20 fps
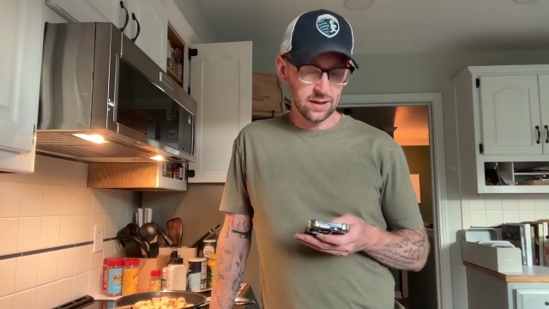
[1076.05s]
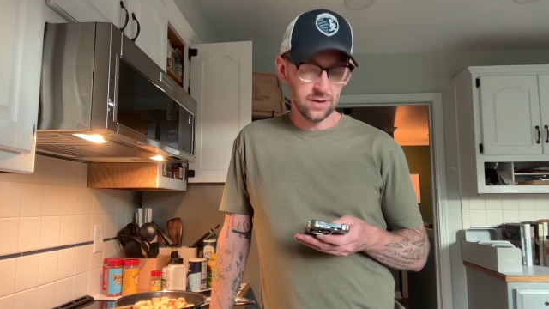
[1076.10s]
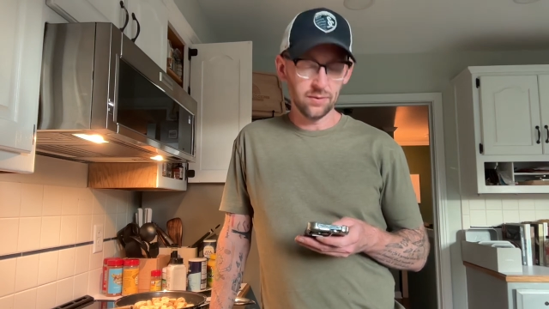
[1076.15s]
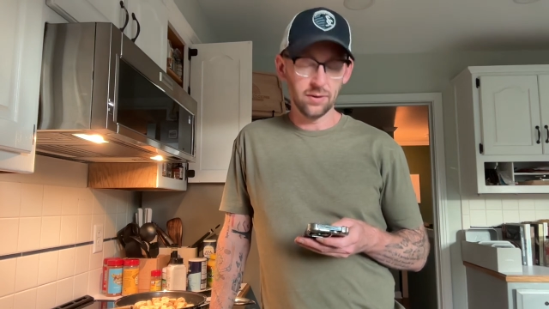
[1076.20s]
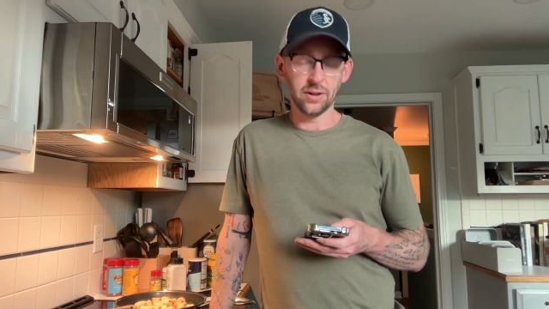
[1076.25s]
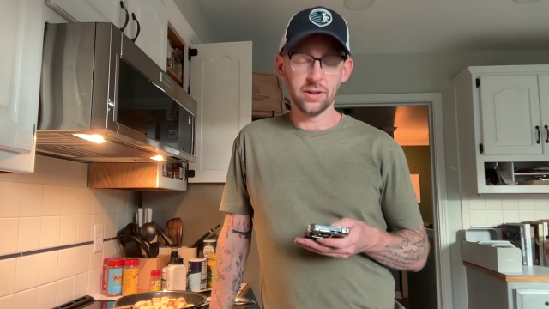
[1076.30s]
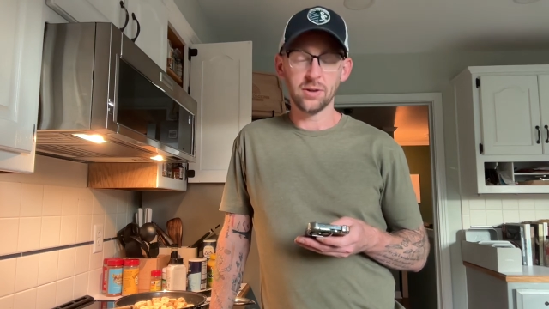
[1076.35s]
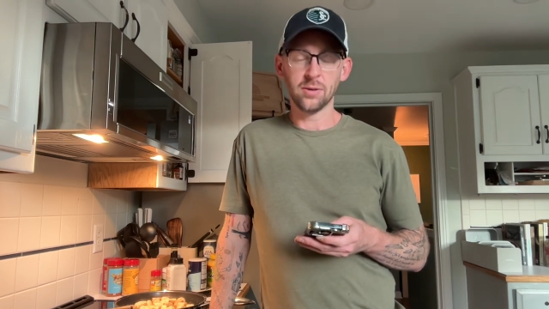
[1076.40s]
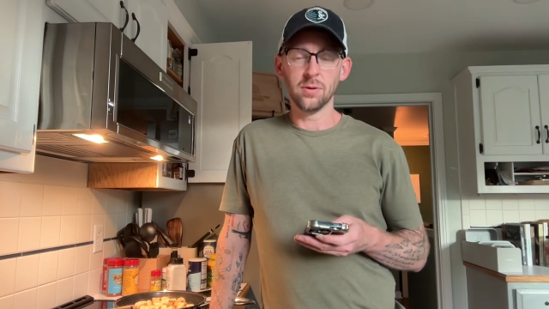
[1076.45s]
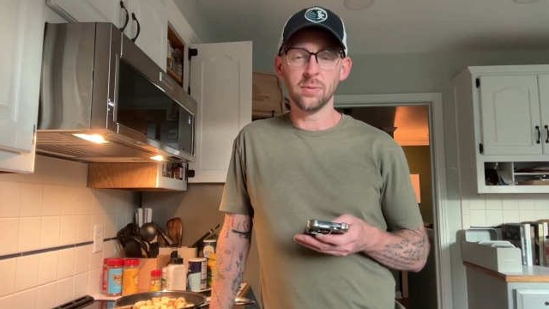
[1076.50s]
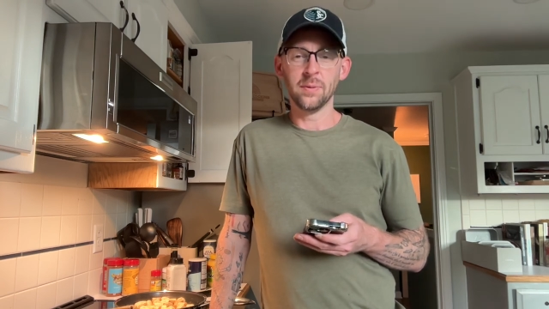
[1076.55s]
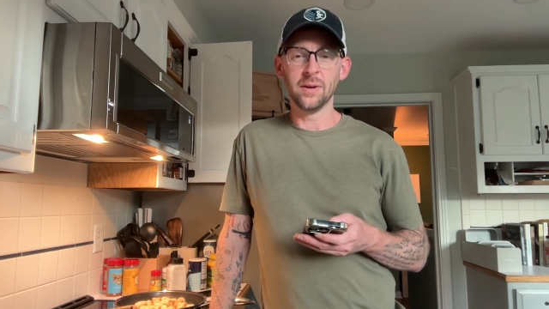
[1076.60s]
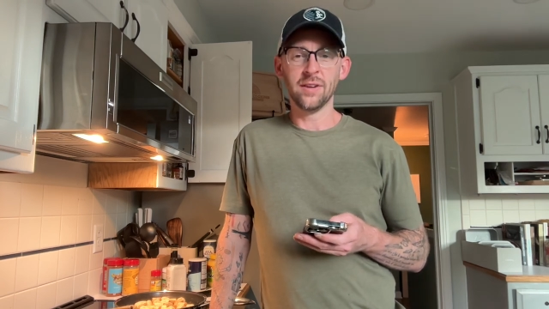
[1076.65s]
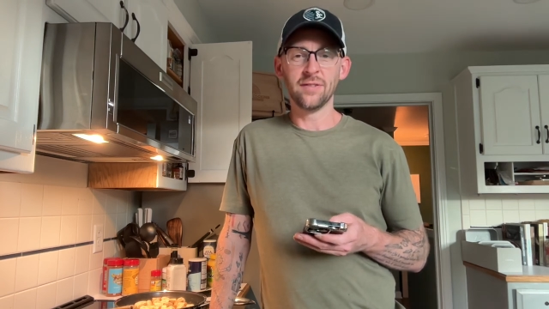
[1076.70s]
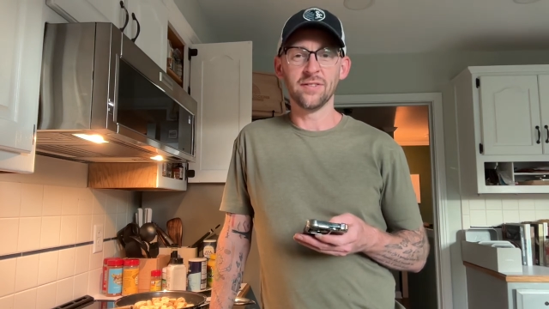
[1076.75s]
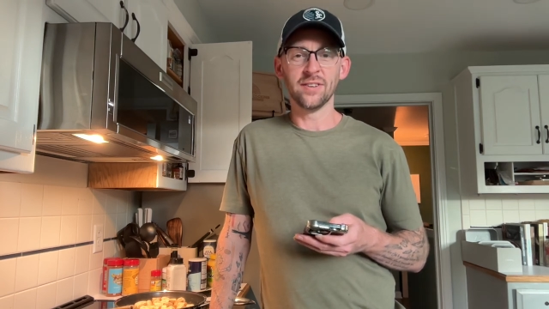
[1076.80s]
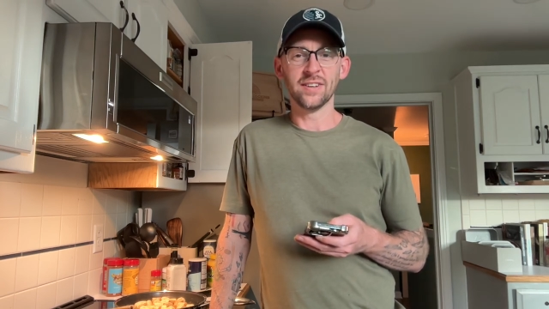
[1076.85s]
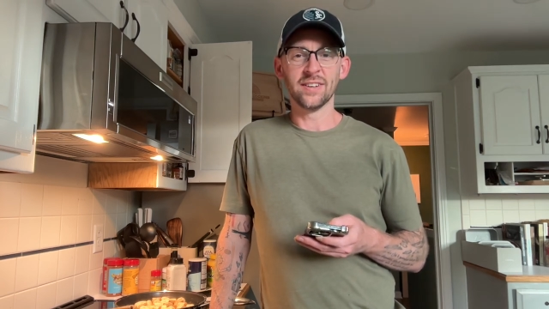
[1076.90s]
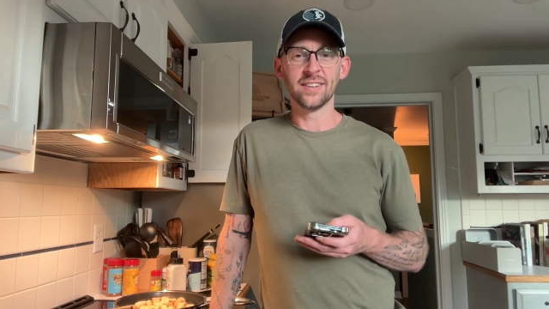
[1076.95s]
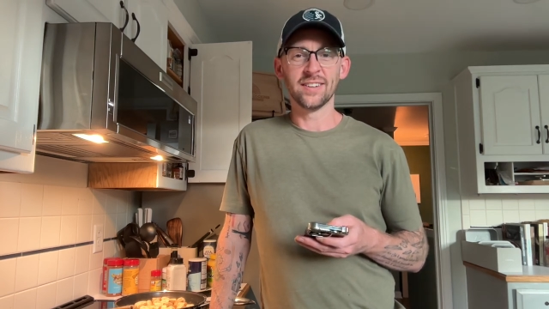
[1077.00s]
a really cool
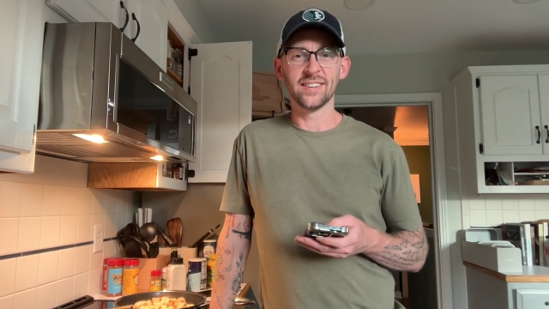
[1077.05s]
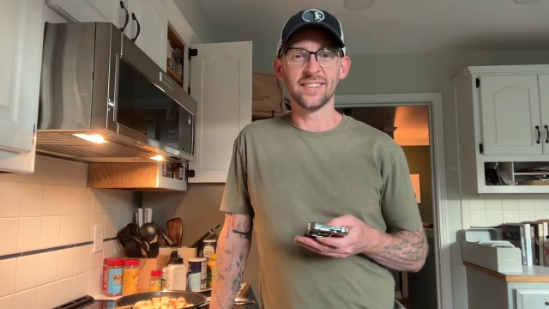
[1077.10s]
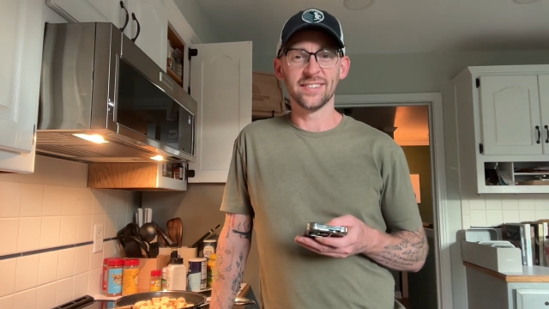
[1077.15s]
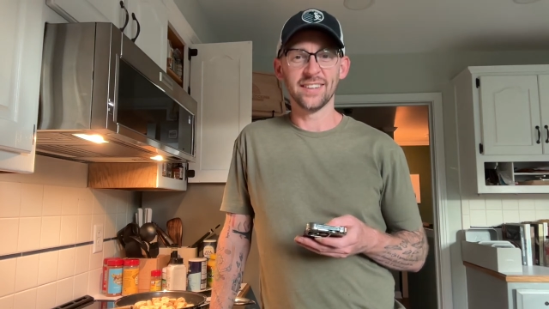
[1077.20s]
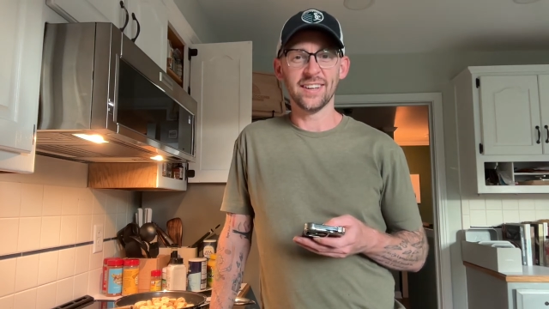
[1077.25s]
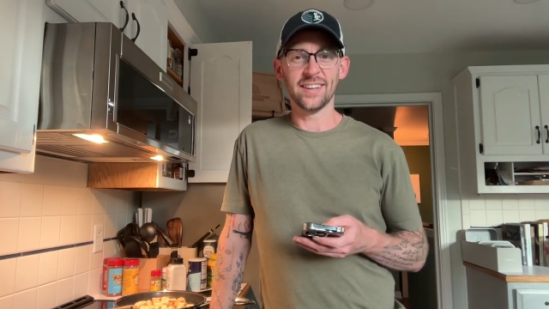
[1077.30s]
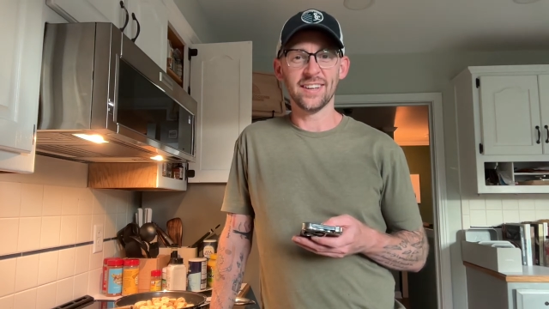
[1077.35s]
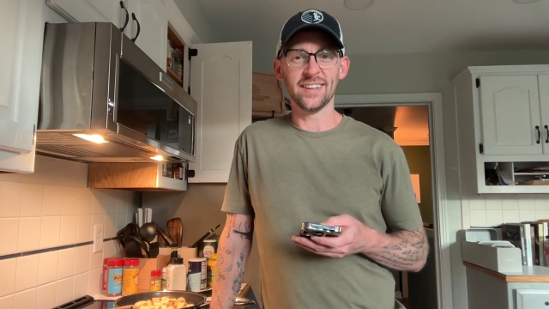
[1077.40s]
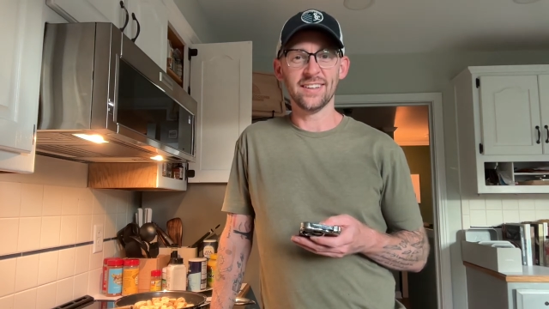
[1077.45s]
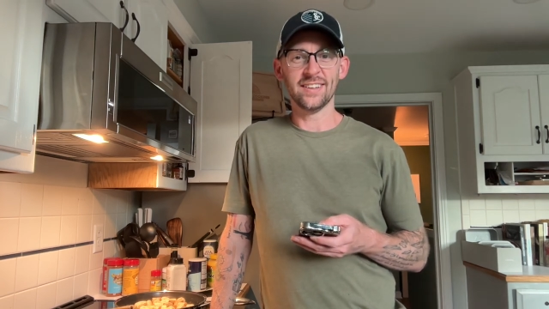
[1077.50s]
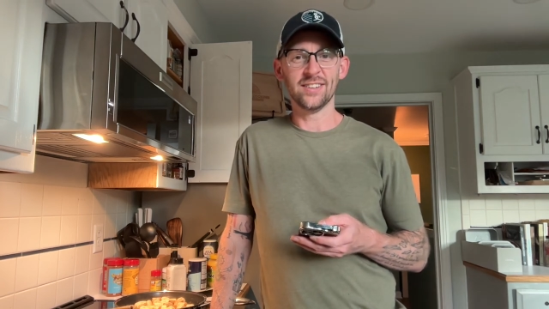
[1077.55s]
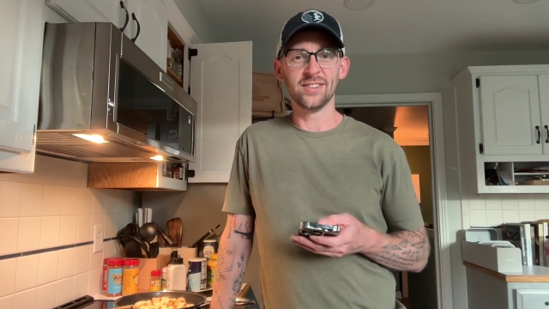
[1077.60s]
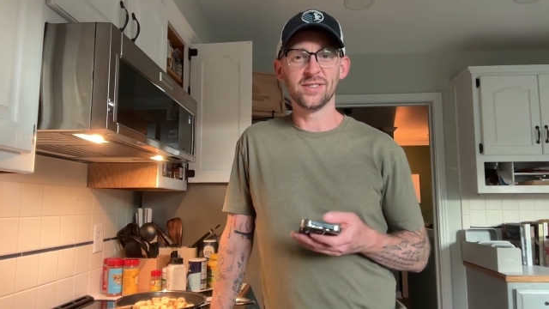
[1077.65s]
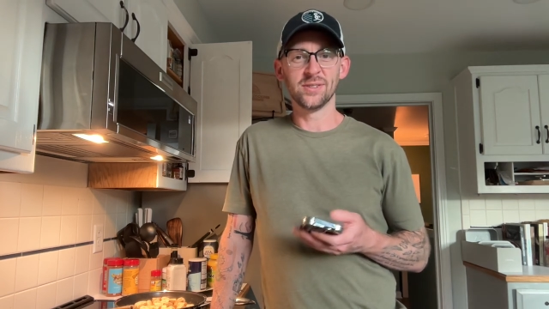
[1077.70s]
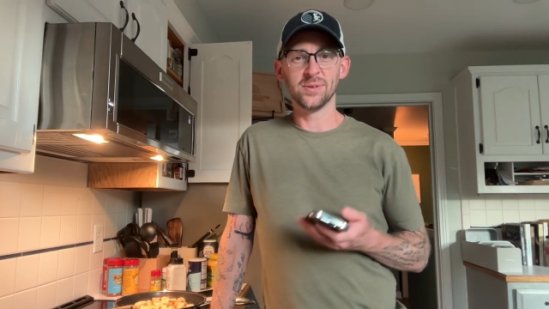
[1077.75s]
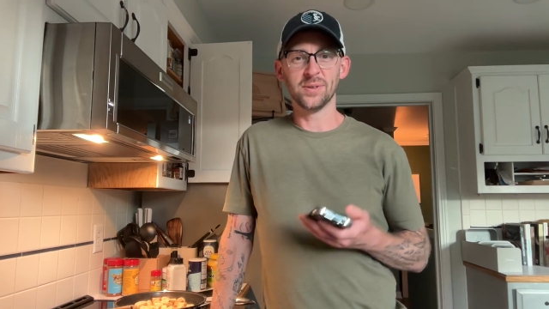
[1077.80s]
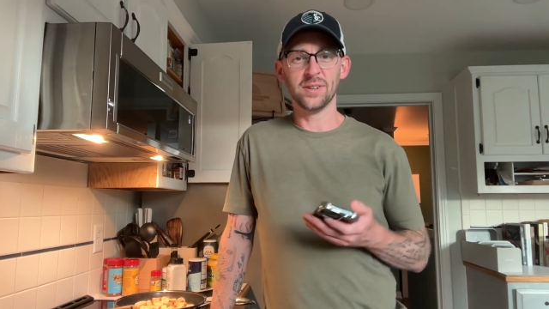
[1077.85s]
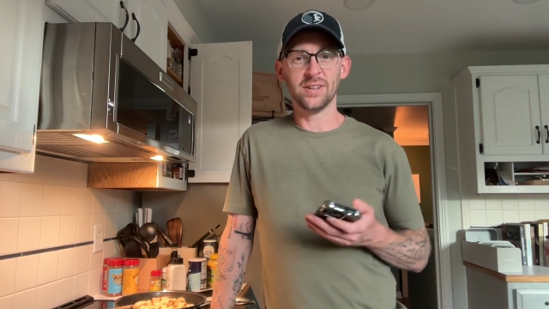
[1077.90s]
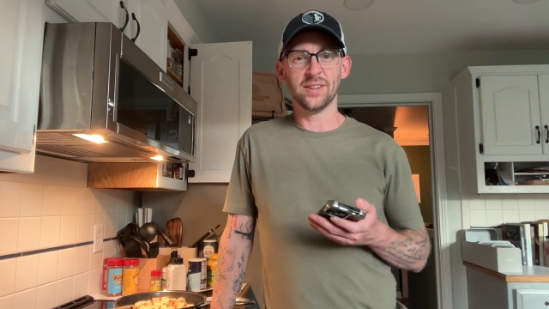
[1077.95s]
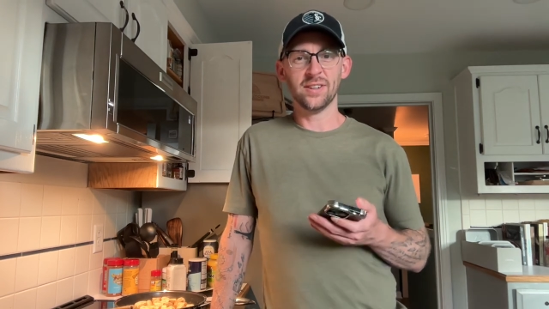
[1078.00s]
benefit because I can
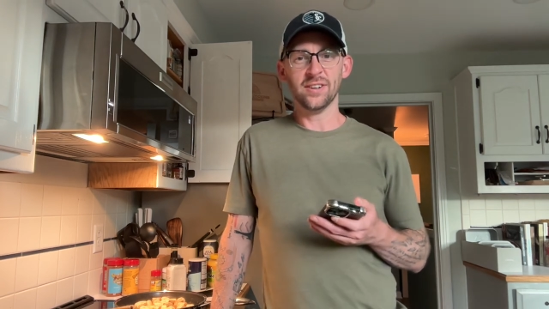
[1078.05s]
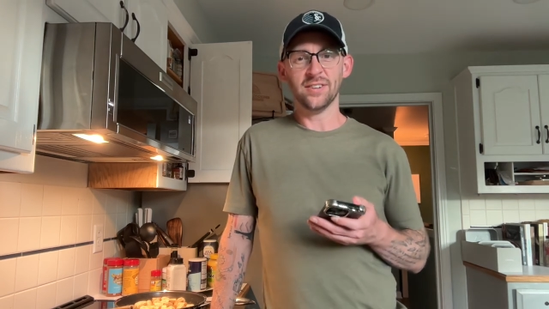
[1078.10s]
enjoy